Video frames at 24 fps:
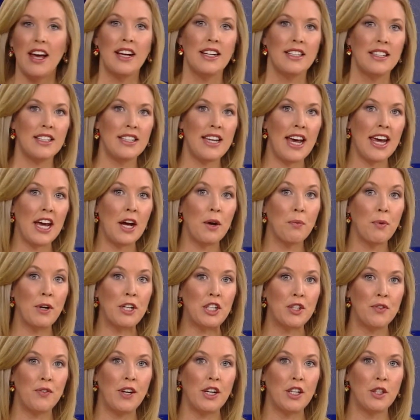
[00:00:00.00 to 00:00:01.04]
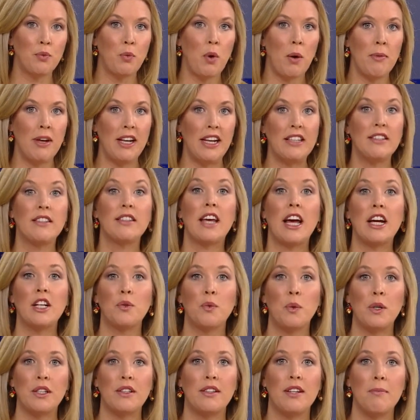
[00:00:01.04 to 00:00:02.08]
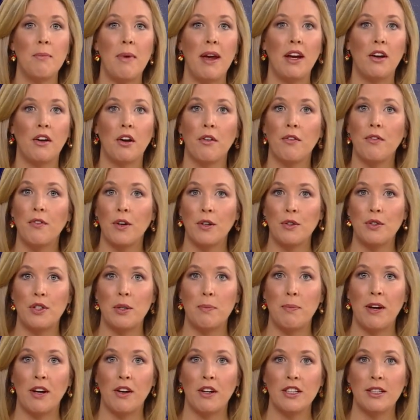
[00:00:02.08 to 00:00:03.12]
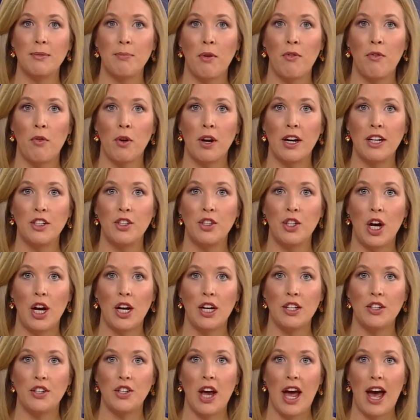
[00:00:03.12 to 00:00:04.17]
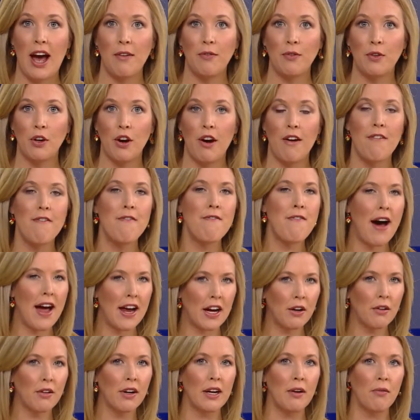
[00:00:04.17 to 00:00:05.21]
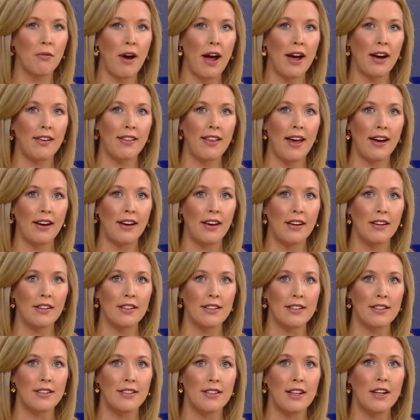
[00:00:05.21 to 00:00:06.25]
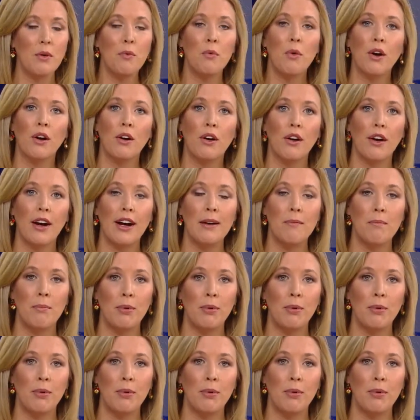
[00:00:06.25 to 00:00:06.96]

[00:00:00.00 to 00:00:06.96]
Today, a Richfield woman is scheduled to make her first appearance before a judge after a fiery wreck that killed a city worker in